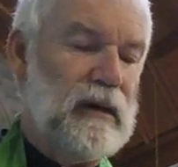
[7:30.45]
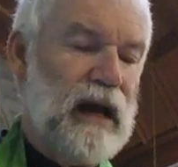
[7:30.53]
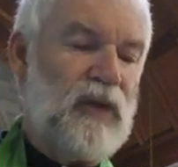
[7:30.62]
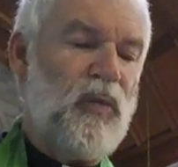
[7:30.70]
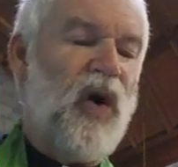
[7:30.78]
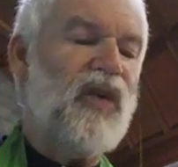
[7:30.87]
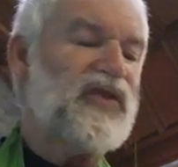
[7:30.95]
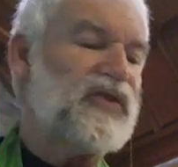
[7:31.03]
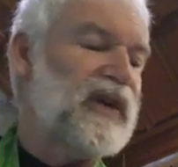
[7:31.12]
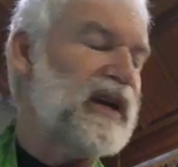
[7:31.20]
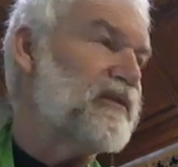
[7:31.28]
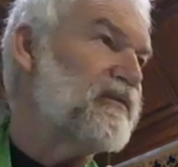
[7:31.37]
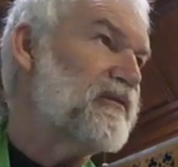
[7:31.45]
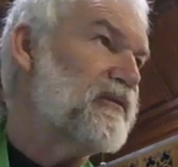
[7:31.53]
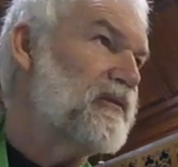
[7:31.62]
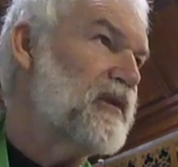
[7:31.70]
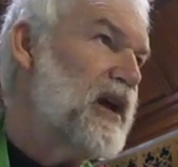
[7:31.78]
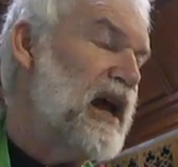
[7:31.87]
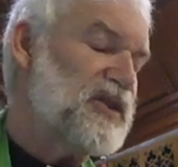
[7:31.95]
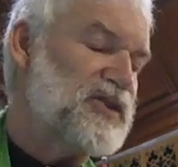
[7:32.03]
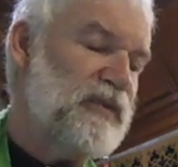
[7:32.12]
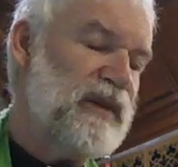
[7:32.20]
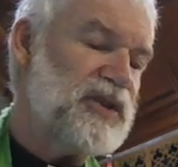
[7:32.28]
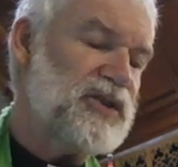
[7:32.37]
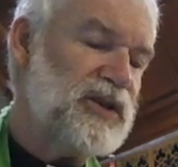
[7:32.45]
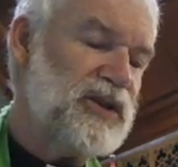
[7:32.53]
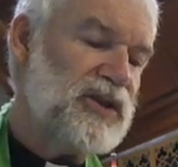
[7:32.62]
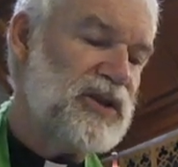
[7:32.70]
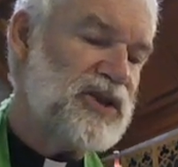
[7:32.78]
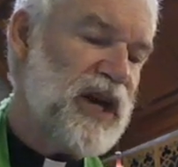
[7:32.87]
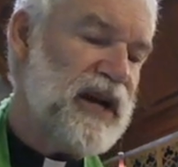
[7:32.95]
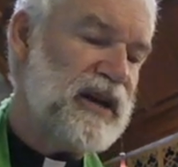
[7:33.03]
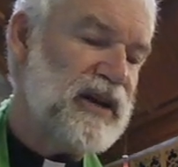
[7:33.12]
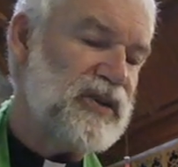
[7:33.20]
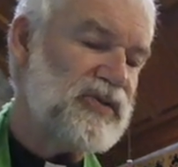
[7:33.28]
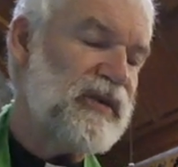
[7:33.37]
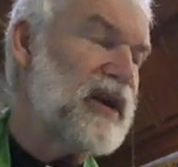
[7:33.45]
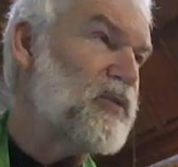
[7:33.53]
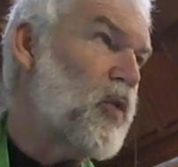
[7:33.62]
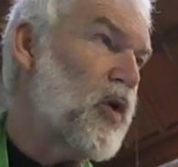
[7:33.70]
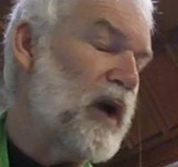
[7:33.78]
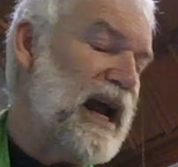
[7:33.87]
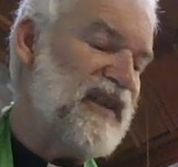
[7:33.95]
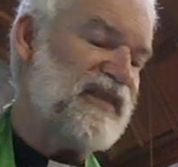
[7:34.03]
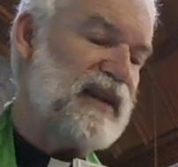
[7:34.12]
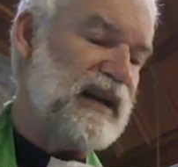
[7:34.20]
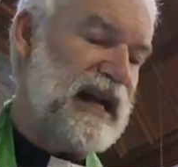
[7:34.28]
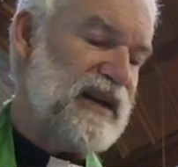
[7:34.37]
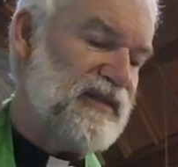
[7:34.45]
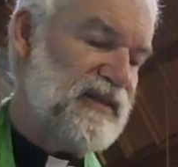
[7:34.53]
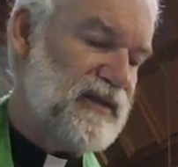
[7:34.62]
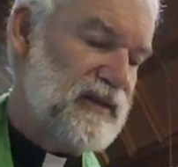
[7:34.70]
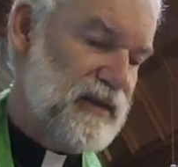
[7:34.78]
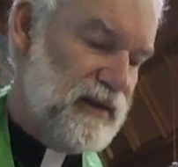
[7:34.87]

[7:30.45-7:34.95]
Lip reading: on Wall Street as U.S.-China trade war escalates.